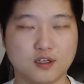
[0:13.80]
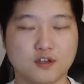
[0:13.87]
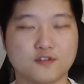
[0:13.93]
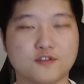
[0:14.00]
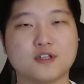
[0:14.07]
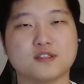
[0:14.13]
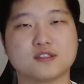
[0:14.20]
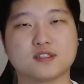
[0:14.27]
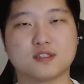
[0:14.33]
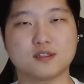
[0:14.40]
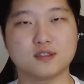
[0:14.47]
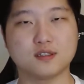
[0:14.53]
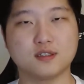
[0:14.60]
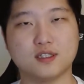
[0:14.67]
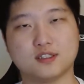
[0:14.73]
First,
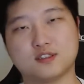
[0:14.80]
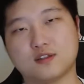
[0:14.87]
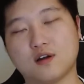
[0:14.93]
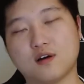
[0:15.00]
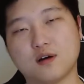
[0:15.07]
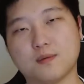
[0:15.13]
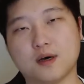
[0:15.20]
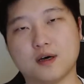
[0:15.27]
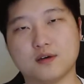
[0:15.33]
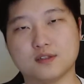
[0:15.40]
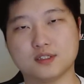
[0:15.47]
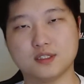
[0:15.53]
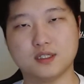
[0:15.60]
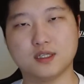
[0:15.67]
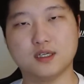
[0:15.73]
let's talk about
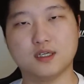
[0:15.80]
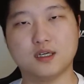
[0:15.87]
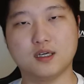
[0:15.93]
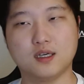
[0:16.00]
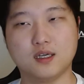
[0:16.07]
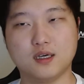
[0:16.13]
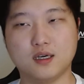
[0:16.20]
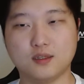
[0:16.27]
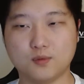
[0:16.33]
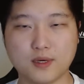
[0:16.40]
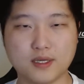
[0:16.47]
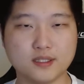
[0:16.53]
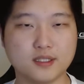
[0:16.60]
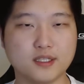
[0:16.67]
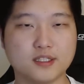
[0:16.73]
the
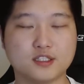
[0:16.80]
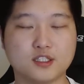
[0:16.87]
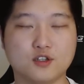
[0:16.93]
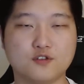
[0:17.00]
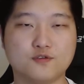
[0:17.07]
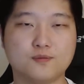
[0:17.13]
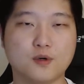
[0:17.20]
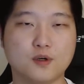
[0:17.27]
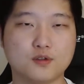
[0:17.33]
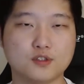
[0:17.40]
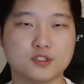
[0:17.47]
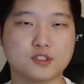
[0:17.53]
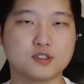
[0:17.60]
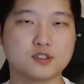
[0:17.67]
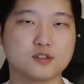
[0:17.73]
advantage of both
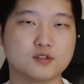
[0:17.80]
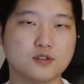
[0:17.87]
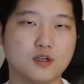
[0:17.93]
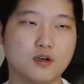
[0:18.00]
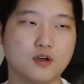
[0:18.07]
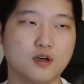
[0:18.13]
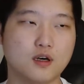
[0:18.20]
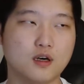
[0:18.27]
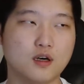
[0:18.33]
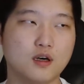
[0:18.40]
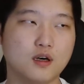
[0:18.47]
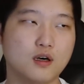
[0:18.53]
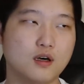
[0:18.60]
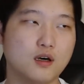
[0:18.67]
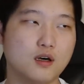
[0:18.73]

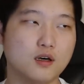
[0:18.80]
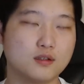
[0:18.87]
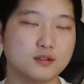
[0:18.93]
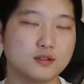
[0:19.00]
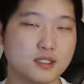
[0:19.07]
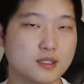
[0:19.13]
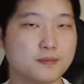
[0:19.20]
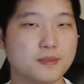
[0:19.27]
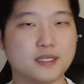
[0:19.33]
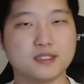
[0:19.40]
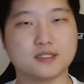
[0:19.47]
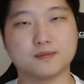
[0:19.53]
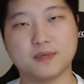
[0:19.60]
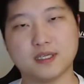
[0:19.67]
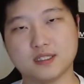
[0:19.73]

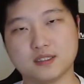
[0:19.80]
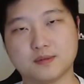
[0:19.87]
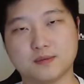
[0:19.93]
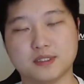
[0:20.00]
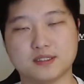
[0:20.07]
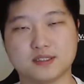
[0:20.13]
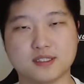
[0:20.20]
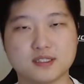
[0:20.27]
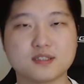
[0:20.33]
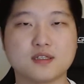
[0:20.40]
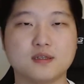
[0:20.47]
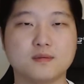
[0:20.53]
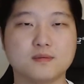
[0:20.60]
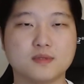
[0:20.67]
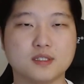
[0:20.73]
database management system.
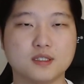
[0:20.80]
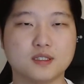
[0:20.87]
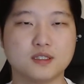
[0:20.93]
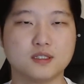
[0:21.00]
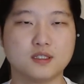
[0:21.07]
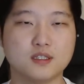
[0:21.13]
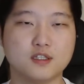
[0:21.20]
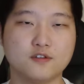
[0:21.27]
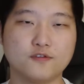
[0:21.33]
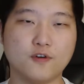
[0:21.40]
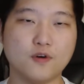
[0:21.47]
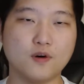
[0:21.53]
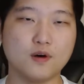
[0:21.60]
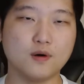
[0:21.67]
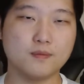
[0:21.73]

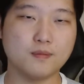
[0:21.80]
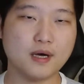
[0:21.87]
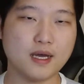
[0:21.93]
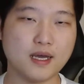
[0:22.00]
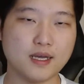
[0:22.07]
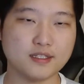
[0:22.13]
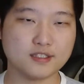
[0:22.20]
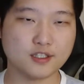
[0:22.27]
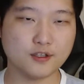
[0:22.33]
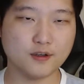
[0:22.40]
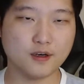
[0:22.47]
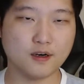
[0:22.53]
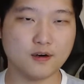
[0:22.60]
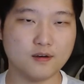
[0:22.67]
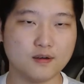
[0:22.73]
For
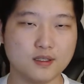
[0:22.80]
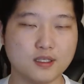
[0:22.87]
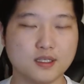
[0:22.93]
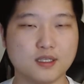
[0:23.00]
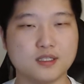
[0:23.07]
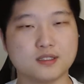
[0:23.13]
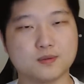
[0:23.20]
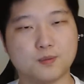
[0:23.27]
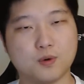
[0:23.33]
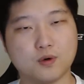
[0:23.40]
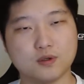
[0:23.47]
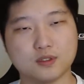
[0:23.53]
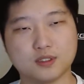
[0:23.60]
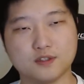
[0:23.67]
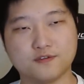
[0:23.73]
MySQL, it
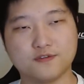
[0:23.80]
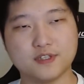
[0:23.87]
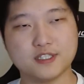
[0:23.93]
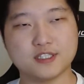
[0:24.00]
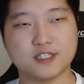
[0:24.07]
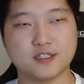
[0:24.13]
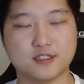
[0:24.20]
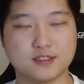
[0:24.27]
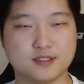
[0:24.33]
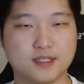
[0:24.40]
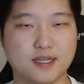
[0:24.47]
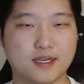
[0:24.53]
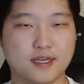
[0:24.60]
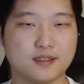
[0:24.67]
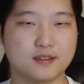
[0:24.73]
supports the features
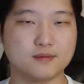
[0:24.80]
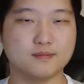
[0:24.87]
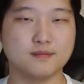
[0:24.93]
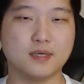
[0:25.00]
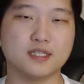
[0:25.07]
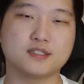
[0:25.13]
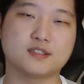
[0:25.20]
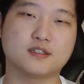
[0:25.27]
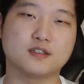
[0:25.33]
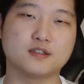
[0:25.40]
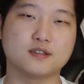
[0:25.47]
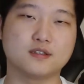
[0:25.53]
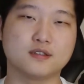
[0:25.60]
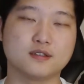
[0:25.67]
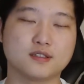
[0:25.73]
like
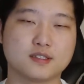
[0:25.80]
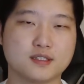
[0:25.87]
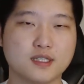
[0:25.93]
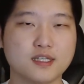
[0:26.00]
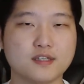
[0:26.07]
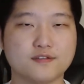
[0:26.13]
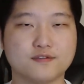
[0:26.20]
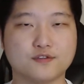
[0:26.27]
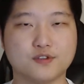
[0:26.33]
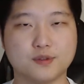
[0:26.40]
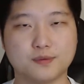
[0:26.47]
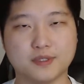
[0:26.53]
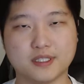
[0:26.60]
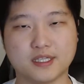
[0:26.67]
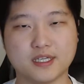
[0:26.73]
master-slave
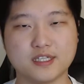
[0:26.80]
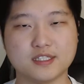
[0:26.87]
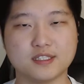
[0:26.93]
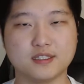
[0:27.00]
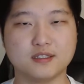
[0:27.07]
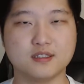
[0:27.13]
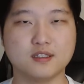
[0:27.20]
replication